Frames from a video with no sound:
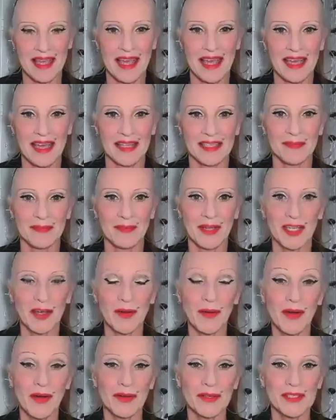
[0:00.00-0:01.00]
And my
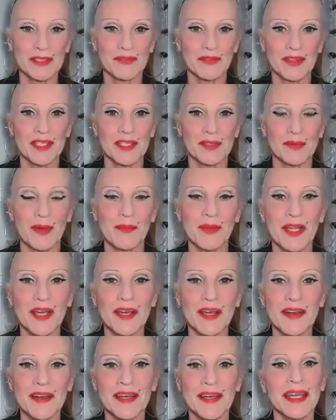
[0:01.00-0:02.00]
co host for this
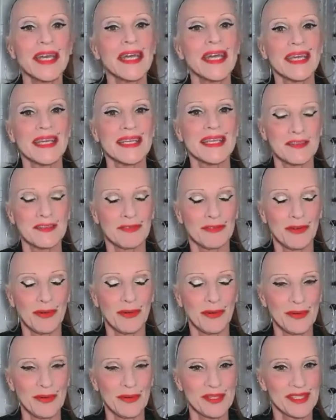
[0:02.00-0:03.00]
webinar is, of
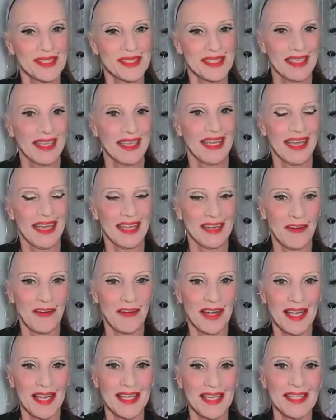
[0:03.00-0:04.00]
course,
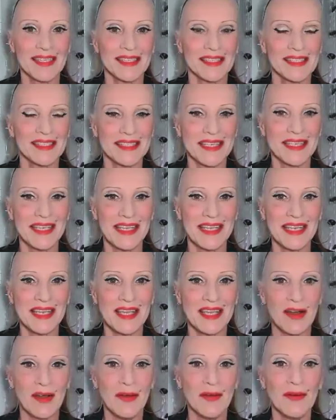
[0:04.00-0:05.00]
NRLA
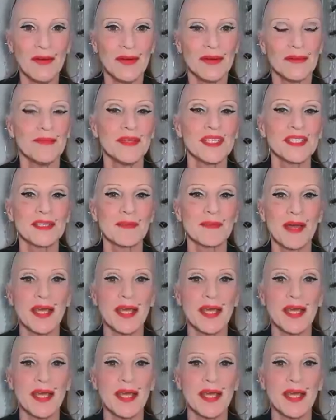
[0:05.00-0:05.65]
CEO, Mr.